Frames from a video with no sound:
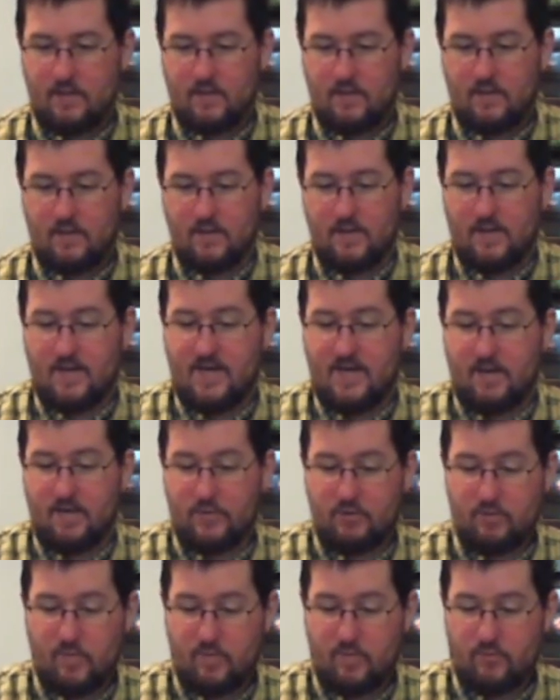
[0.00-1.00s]
Now my
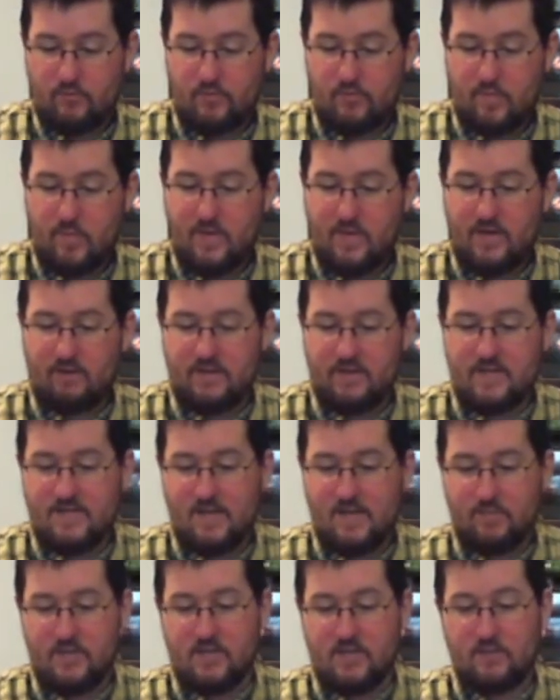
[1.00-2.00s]
drink me pile is
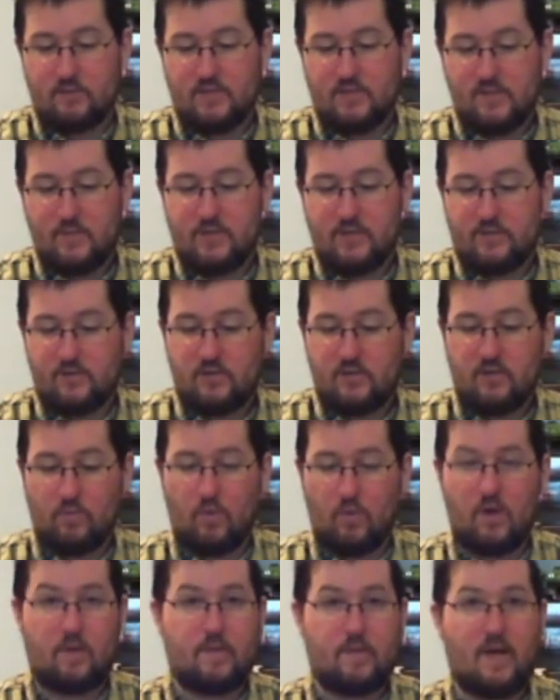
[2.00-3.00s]
empty, so someone else is going to
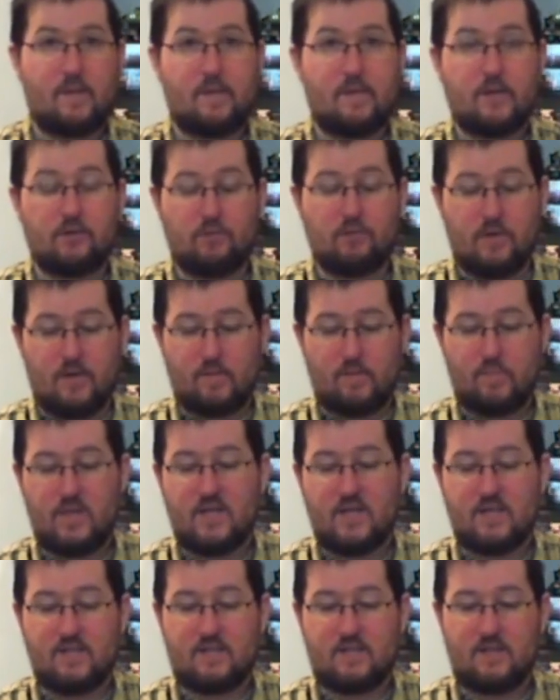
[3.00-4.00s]
want to buy me a drink,
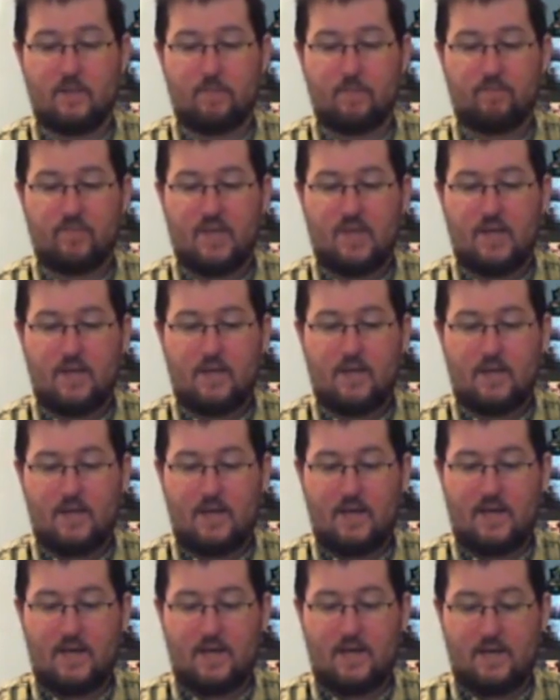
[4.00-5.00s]
because
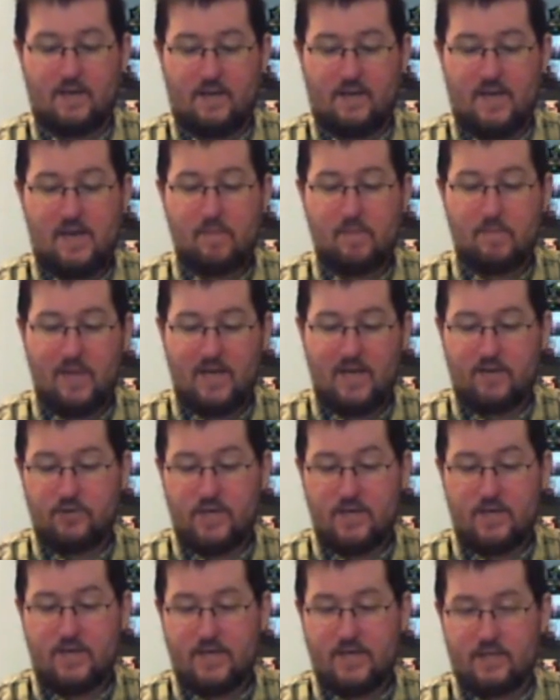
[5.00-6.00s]
in my
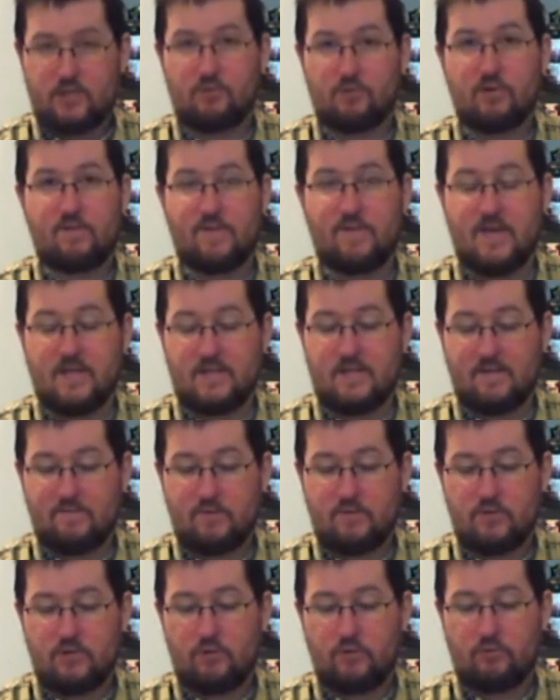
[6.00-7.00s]
next drink phase, if
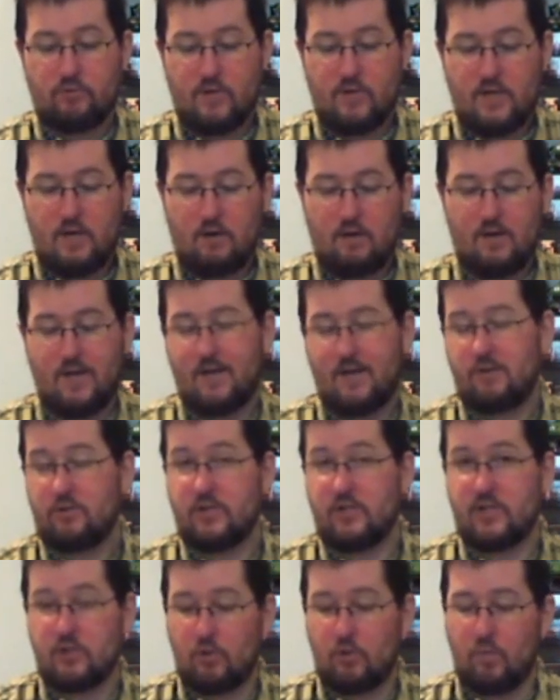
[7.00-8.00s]
there's no drink here, I'll actually
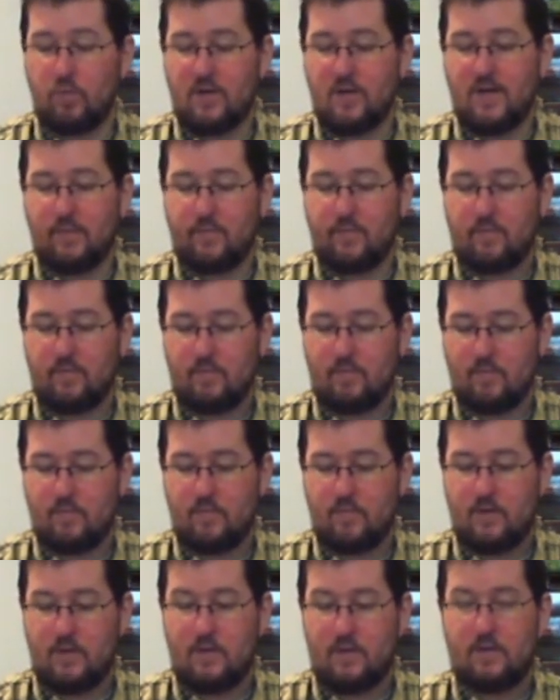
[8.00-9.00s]
sober up
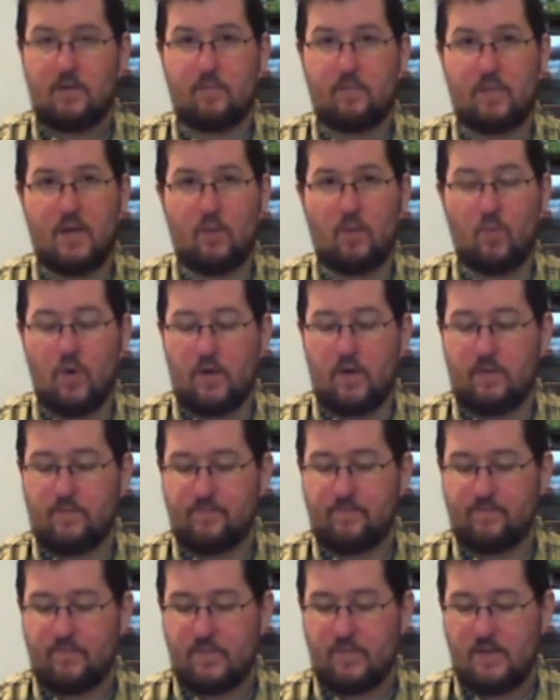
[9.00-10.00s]
by 1
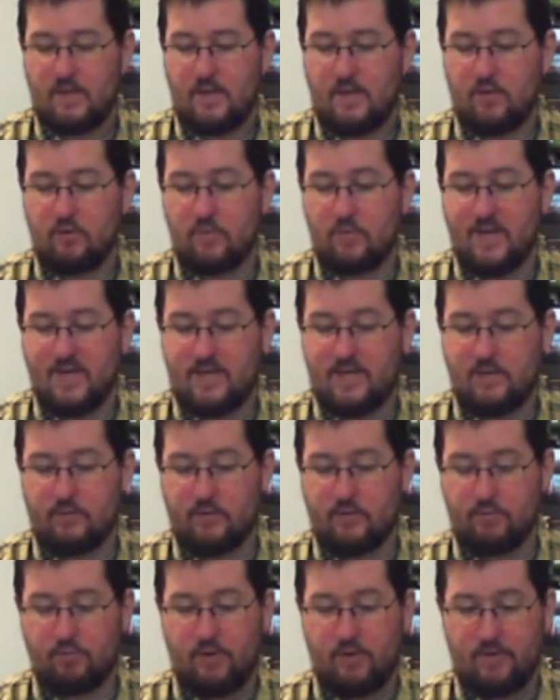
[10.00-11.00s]
and go back down to
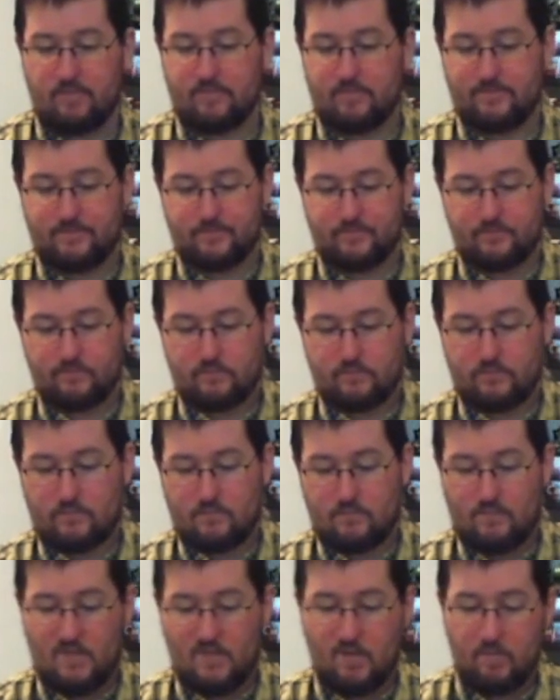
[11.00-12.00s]
3.
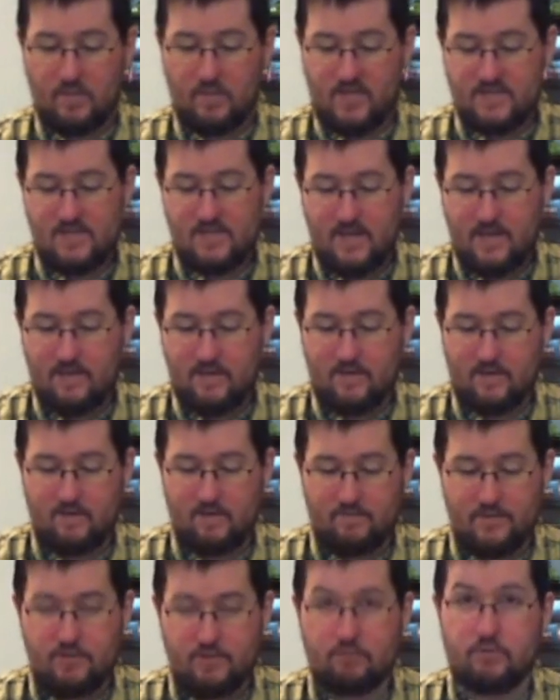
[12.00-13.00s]
But that's the end
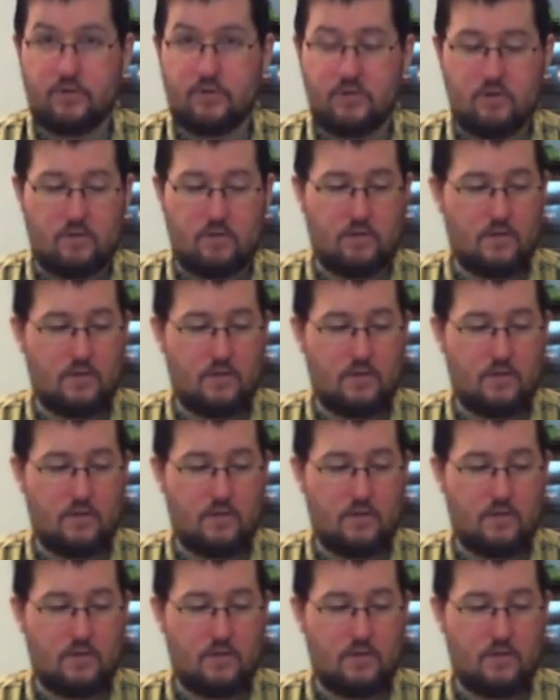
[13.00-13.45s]
of Deirdre's turn.